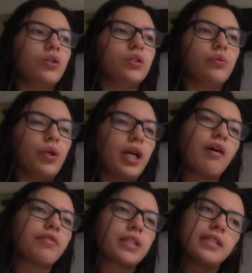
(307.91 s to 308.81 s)
we
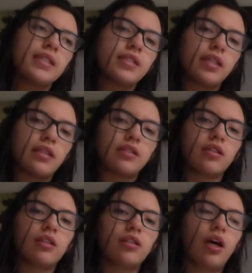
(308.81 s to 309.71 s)
have resistance.
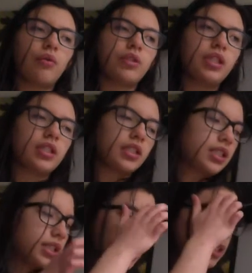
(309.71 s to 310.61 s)
Now the
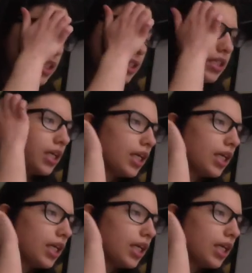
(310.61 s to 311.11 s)
resistance is